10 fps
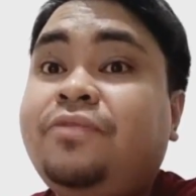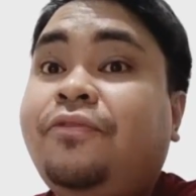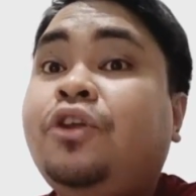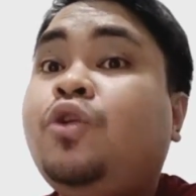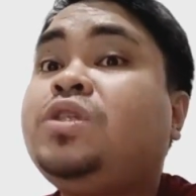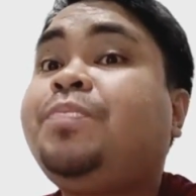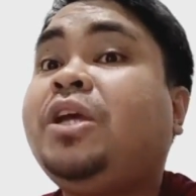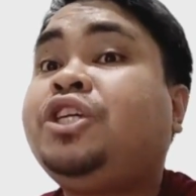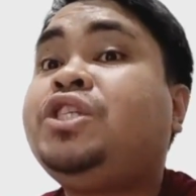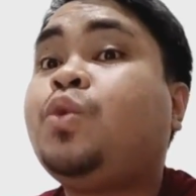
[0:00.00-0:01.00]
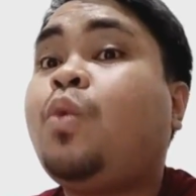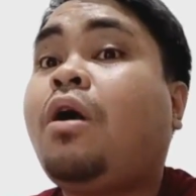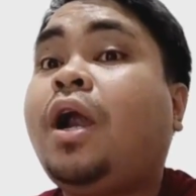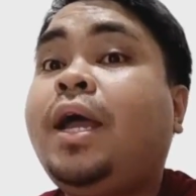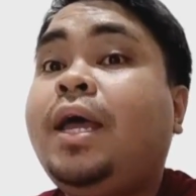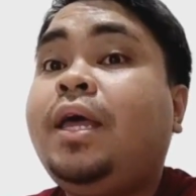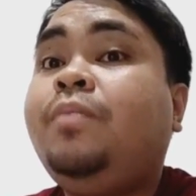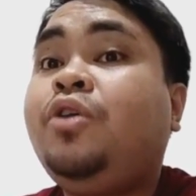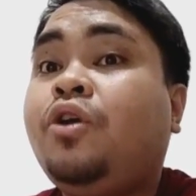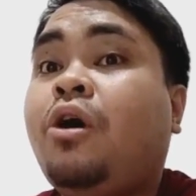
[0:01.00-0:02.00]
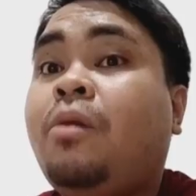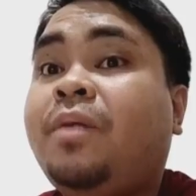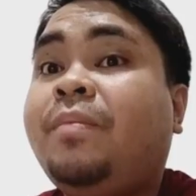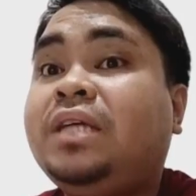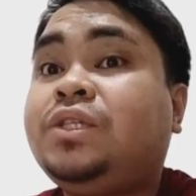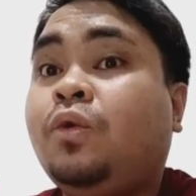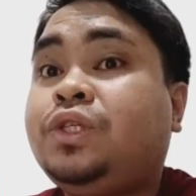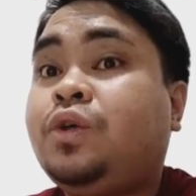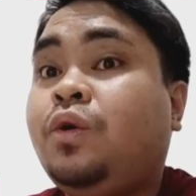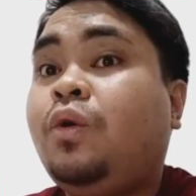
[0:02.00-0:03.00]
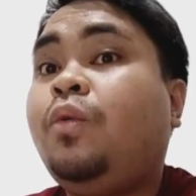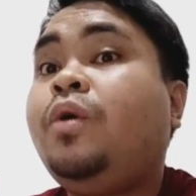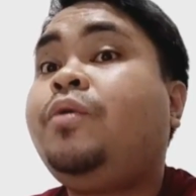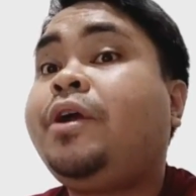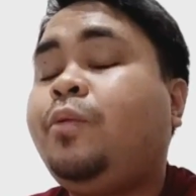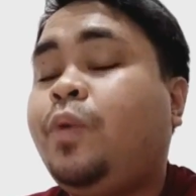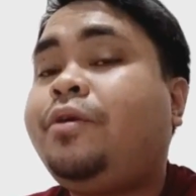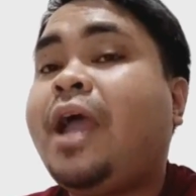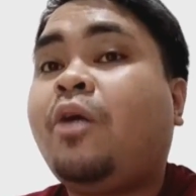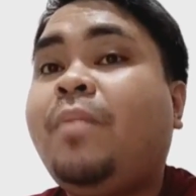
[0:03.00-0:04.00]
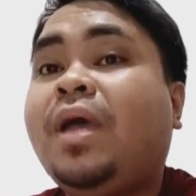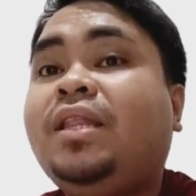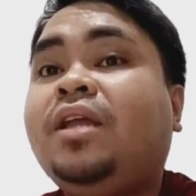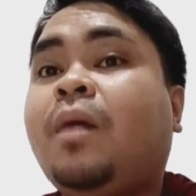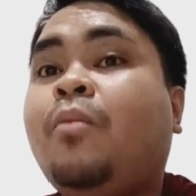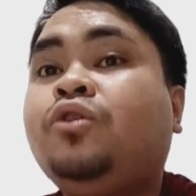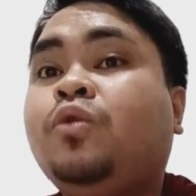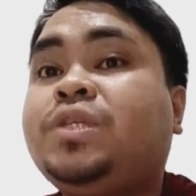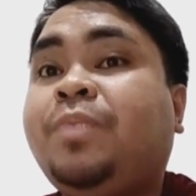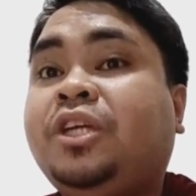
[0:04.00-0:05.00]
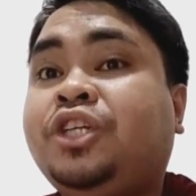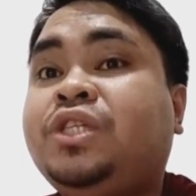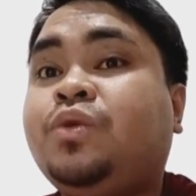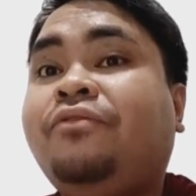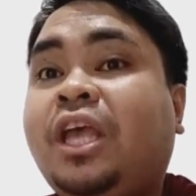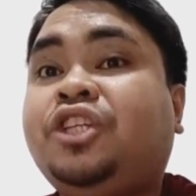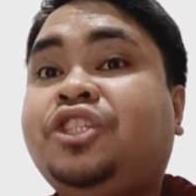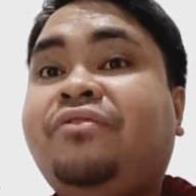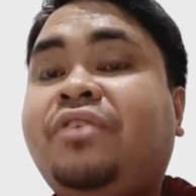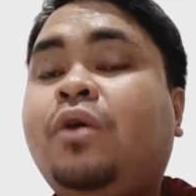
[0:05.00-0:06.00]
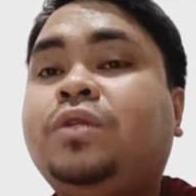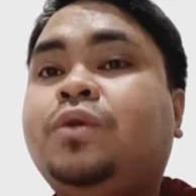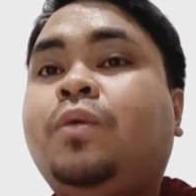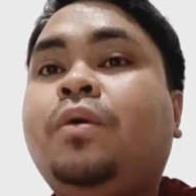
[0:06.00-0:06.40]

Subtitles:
For those patients who are immunocompromised also, we recommend it among those patients who have HIV also.